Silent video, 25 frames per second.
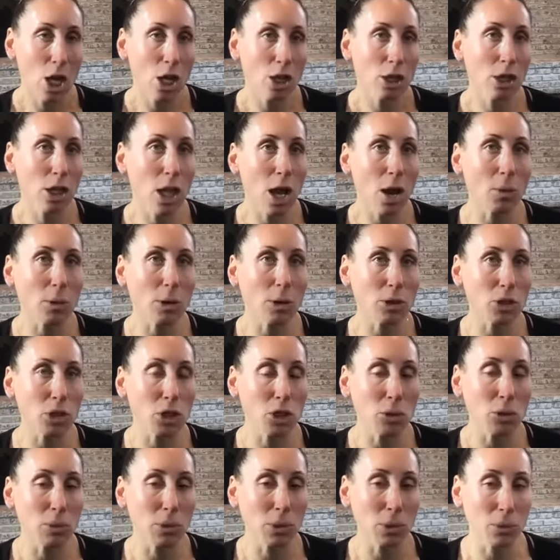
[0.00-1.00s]
Lower
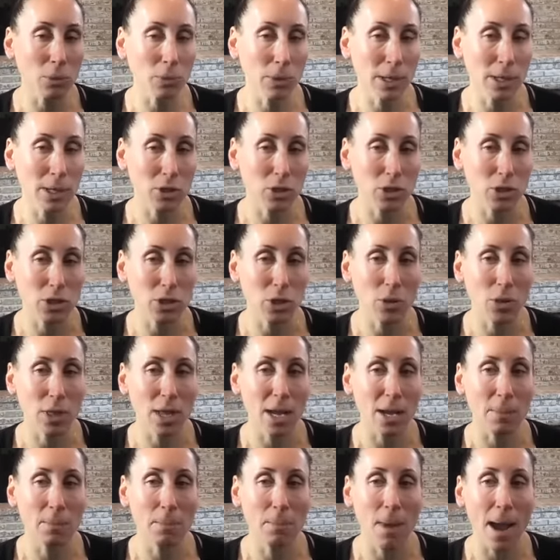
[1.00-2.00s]
2 or 3 inches. So
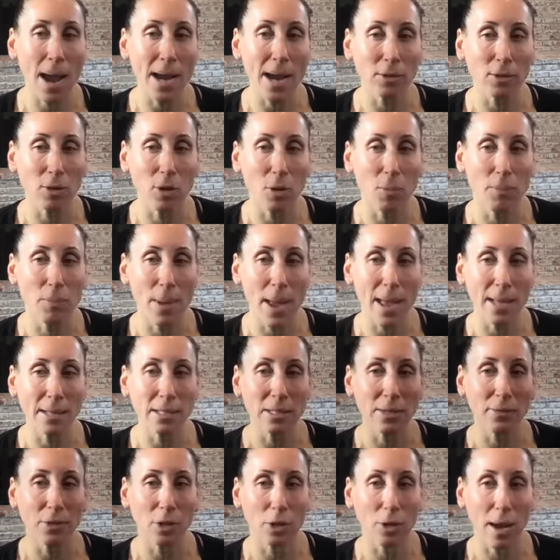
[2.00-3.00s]
think micro bend
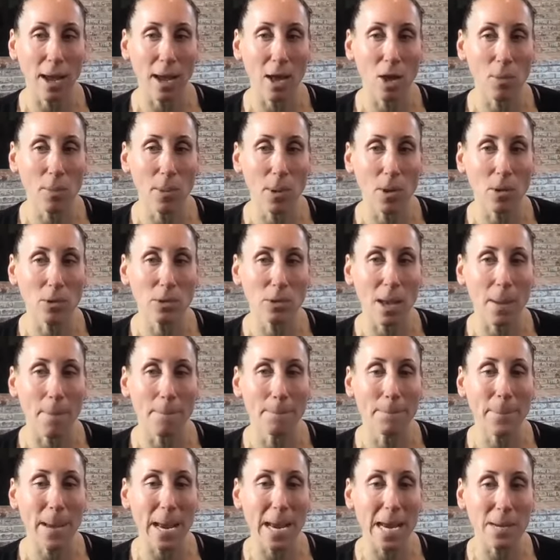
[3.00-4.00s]
of your elbows,
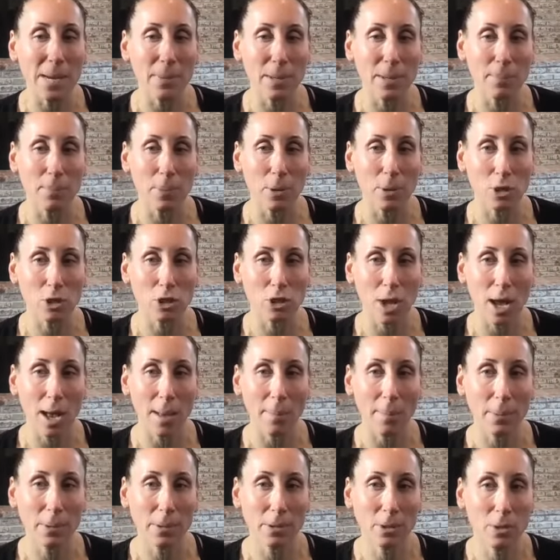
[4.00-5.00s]
a baby
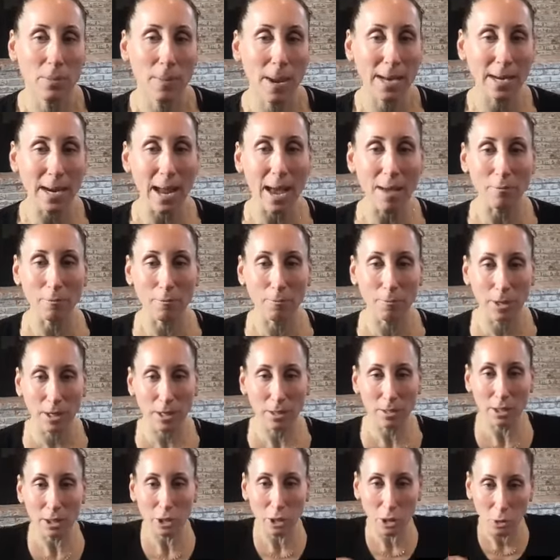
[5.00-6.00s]
push-up. You may not
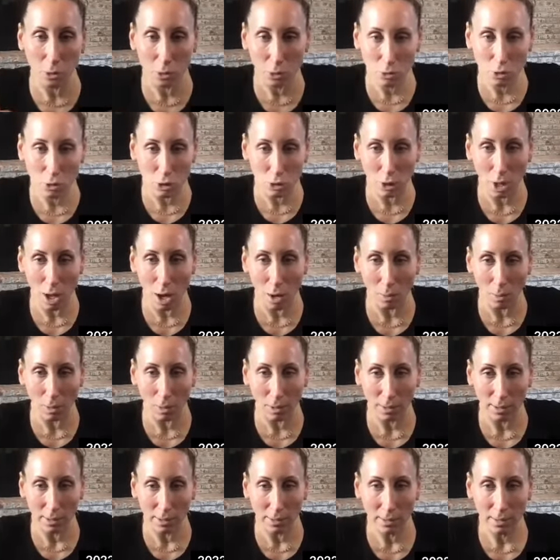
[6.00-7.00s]
feel a huge
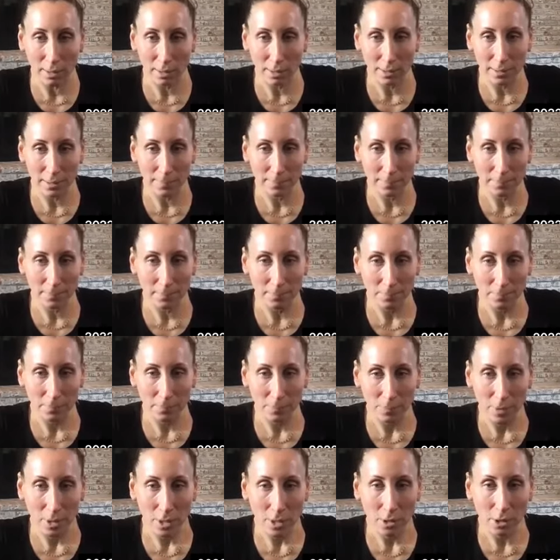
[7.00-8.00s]
lower.
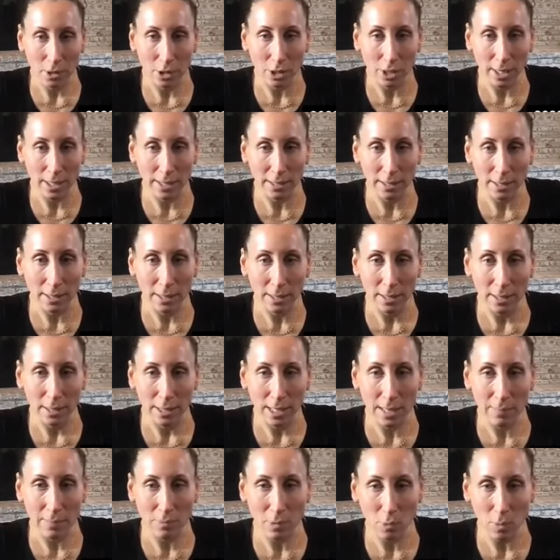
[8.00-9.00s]
Good.
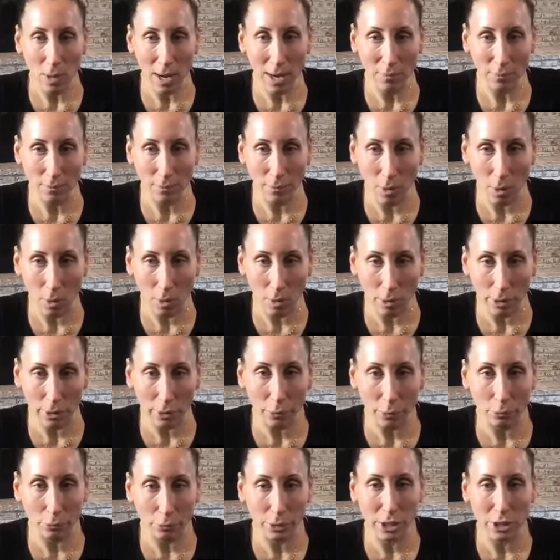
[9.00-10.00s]
Keep the weight forward.
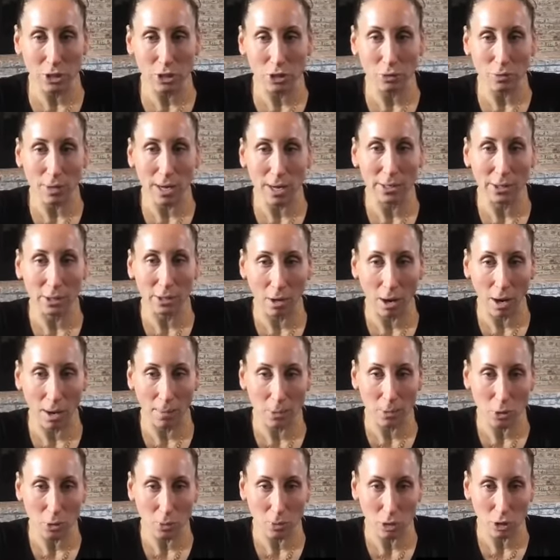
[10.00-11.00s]
Re-straighten your
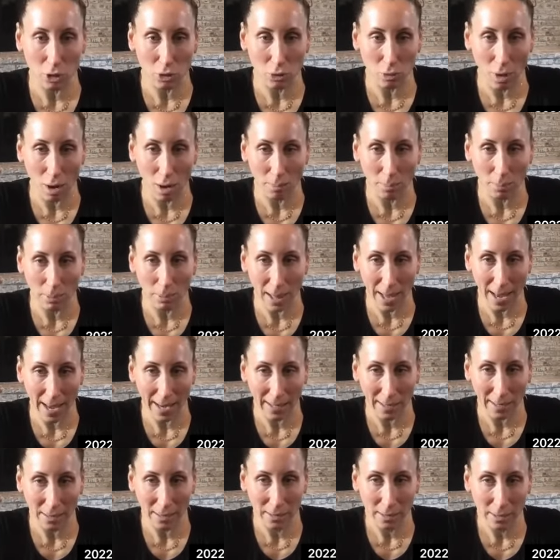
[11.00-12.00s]
arms to a strong
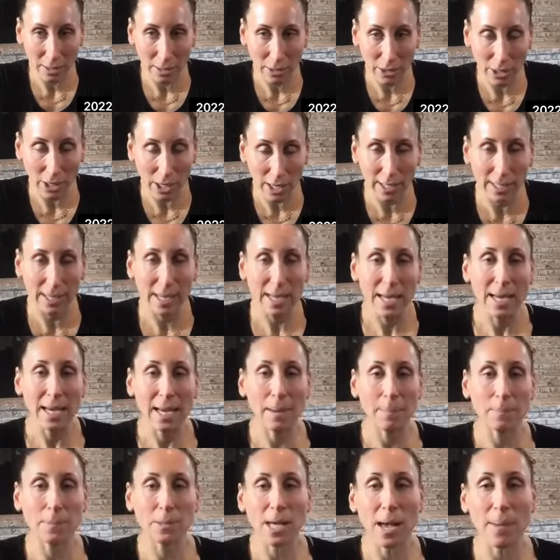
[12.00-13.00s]
plank. Good.
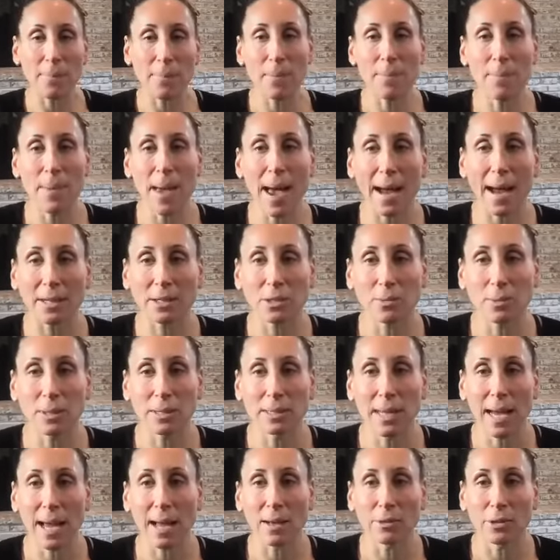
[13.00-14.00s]
Hips up and back to a
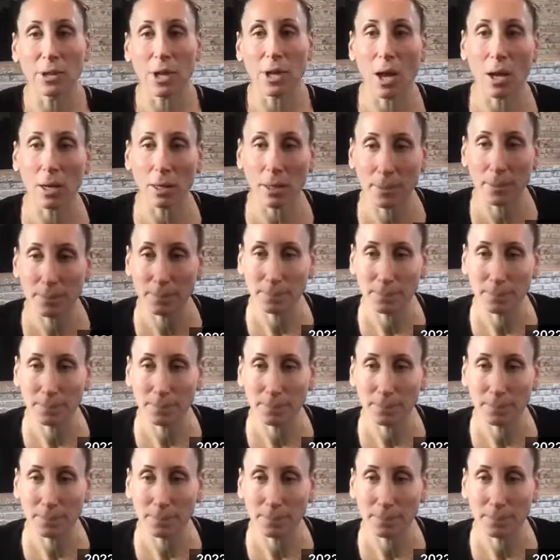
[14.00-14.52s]
down dog.